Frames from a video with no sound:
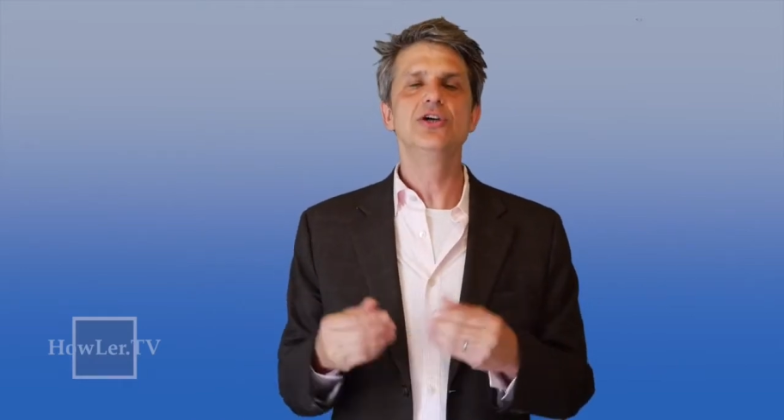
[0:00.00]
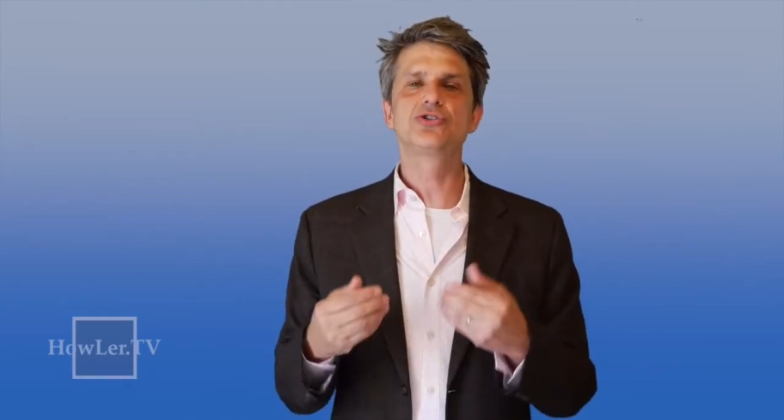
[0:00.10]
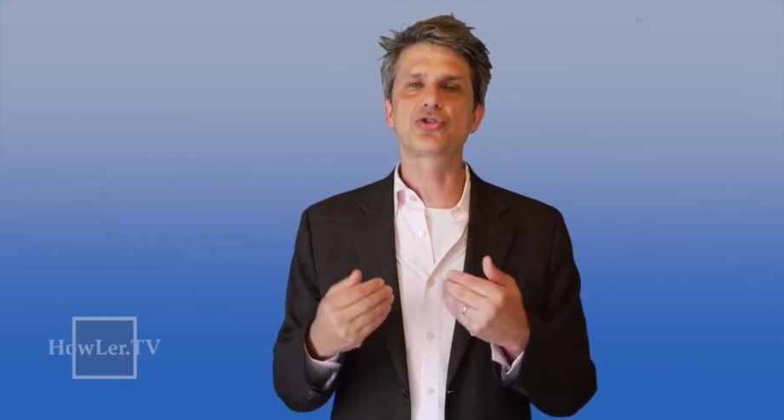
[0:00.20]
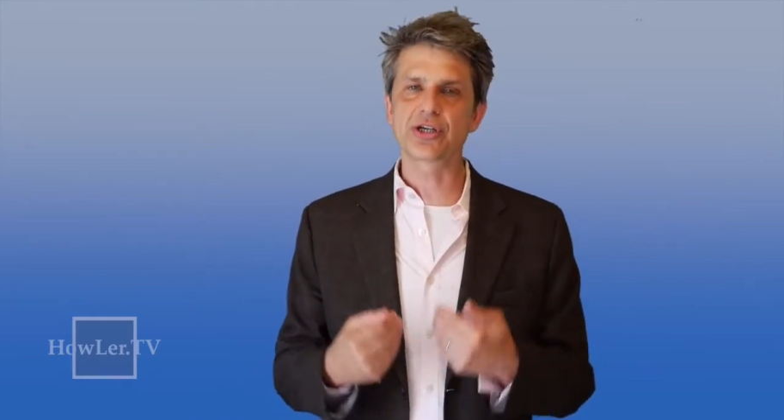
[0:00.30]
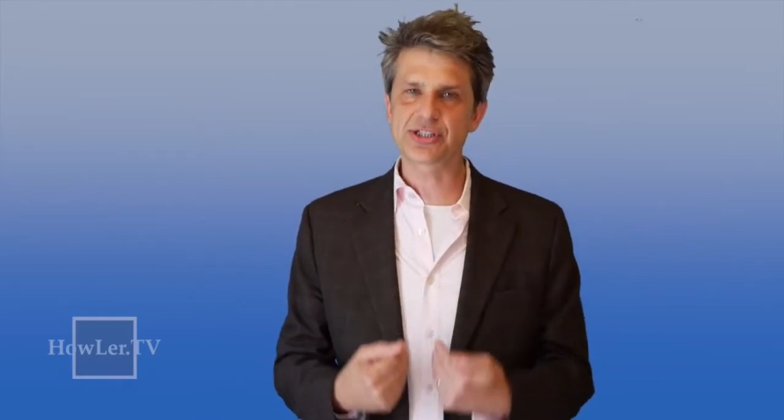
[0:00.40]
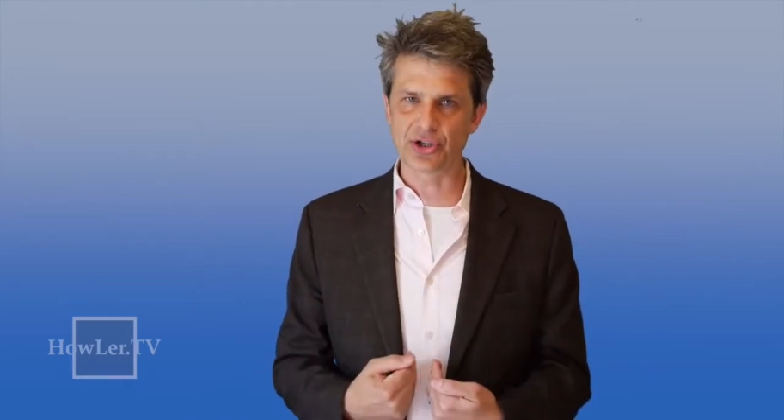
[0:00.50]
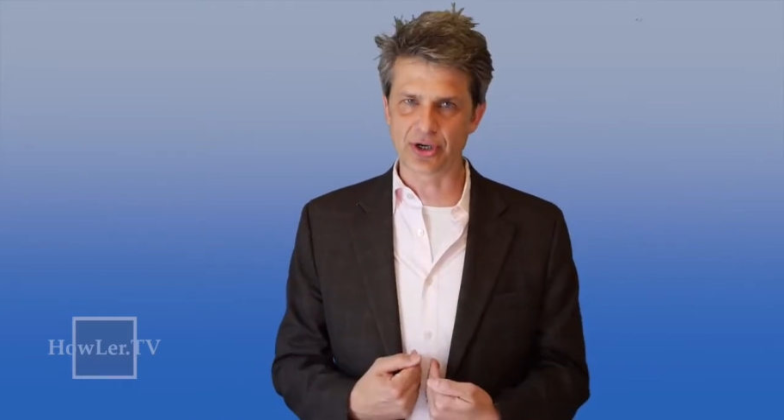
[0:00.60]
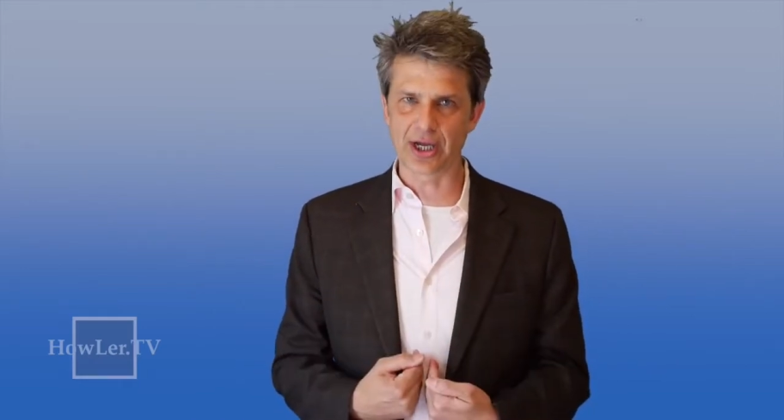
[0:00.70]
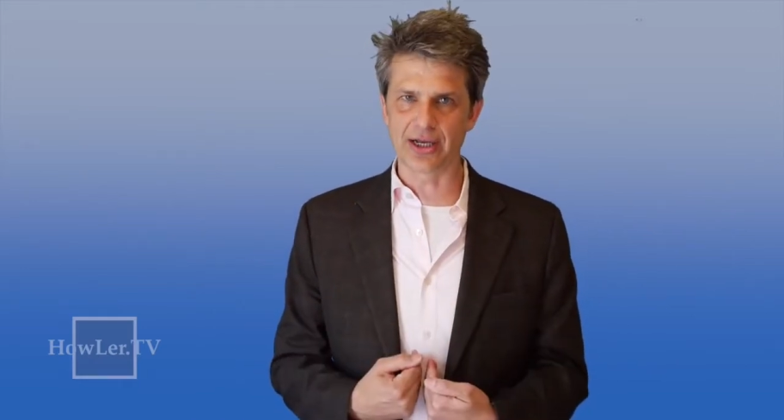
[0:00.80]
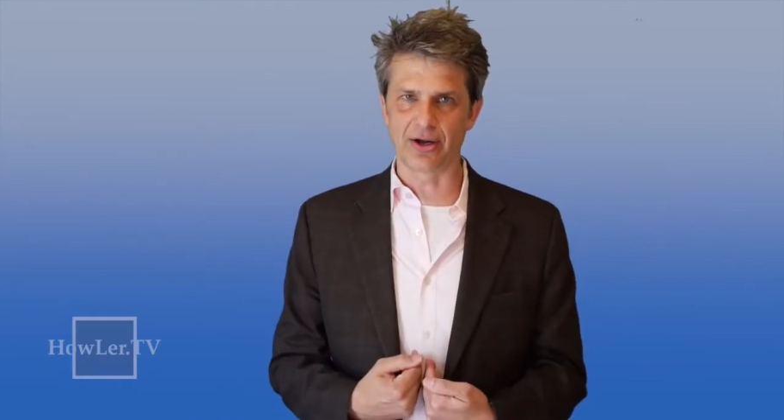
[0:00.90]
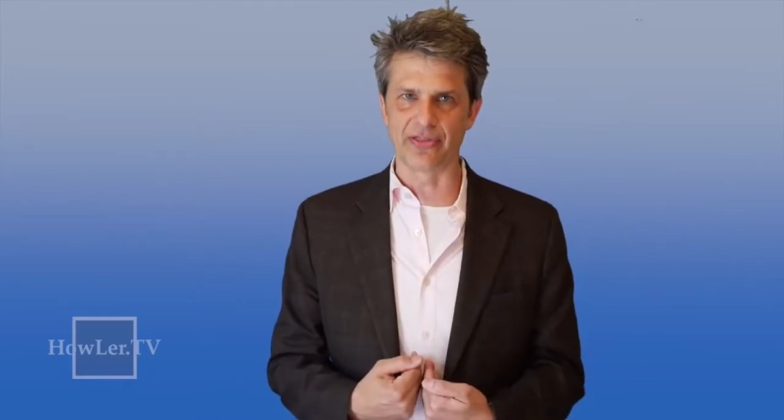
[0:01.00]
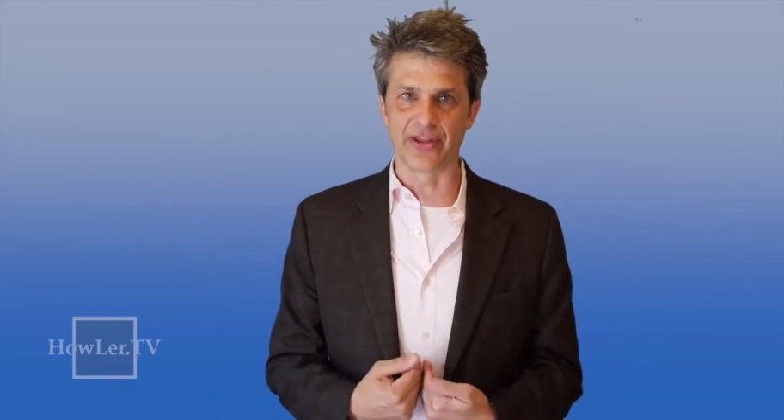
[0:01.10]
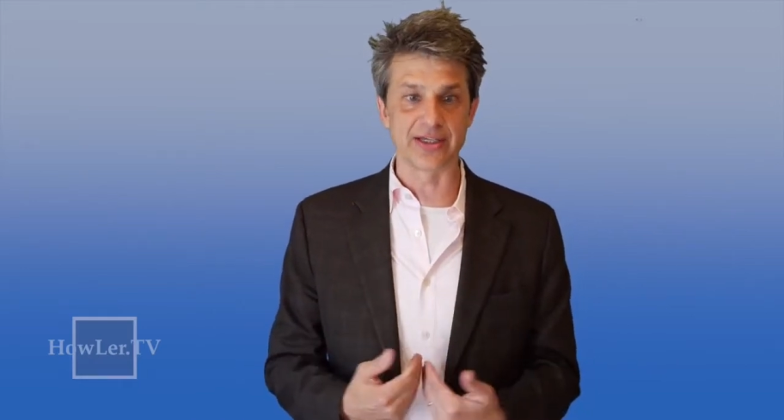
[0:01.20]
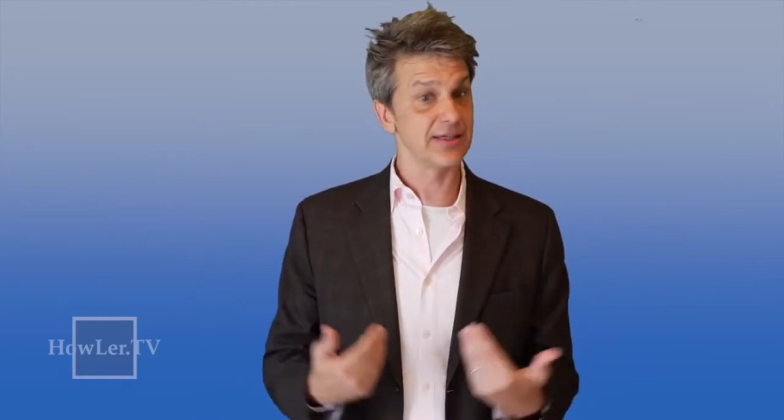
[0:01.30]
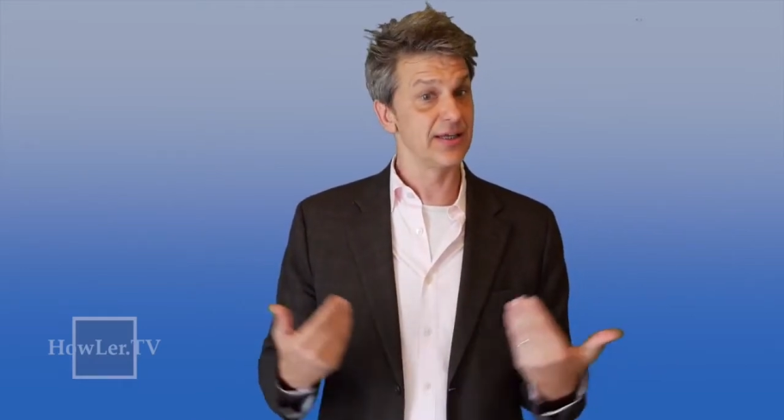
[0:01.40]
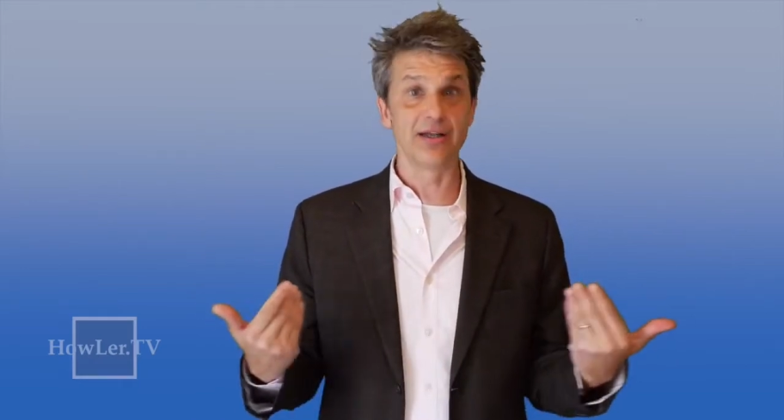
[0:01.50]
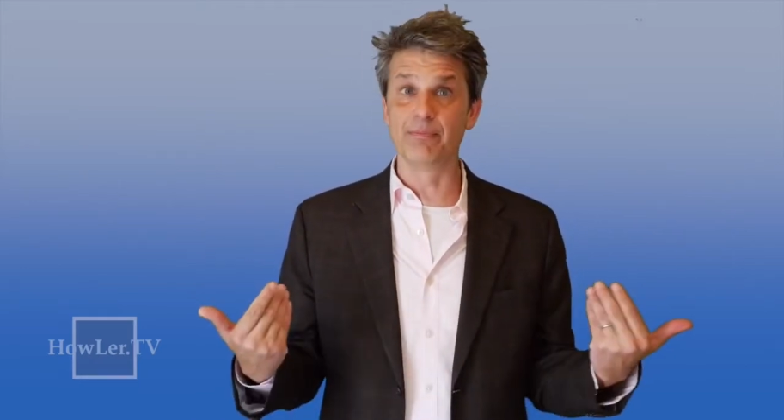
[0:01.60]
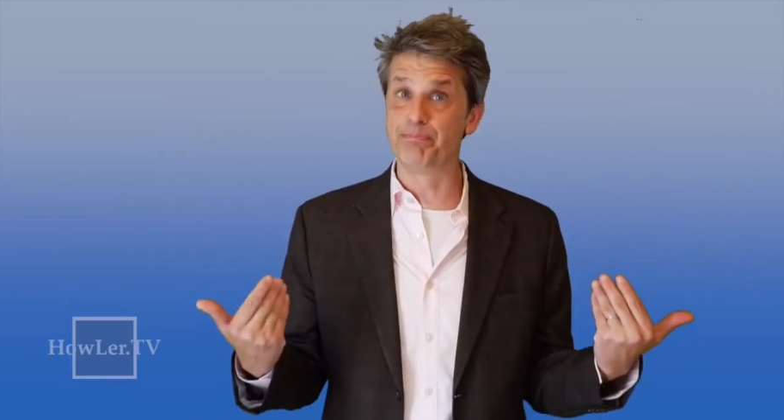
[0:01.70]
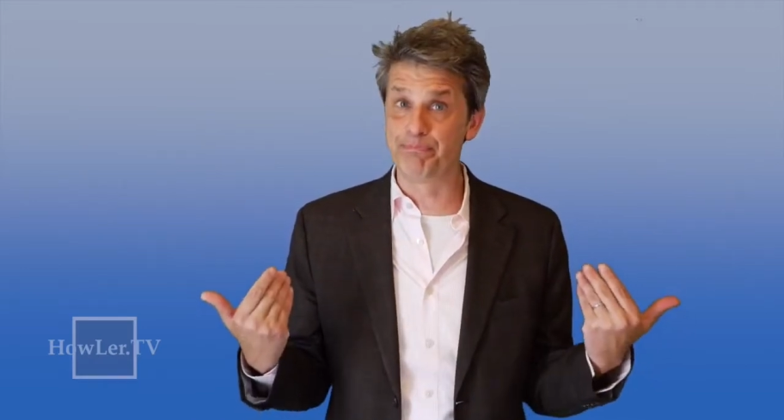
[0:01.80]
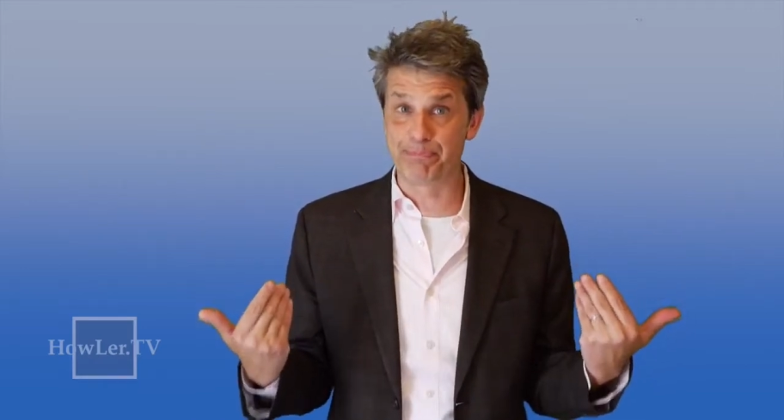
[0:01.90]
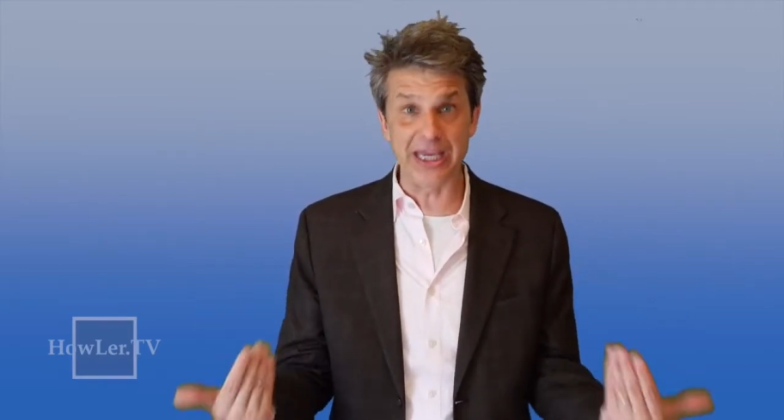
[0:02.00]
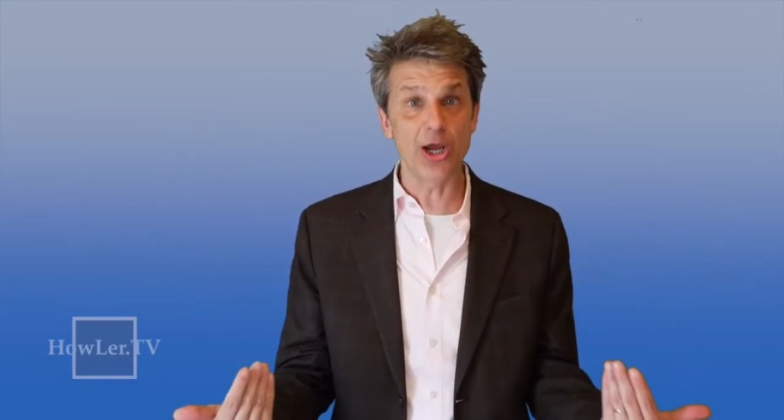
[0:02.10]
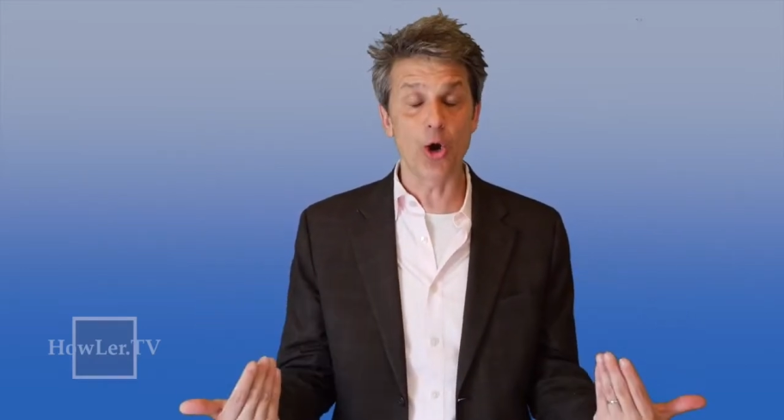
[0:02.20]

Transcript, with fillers: Trust your gut on this. Be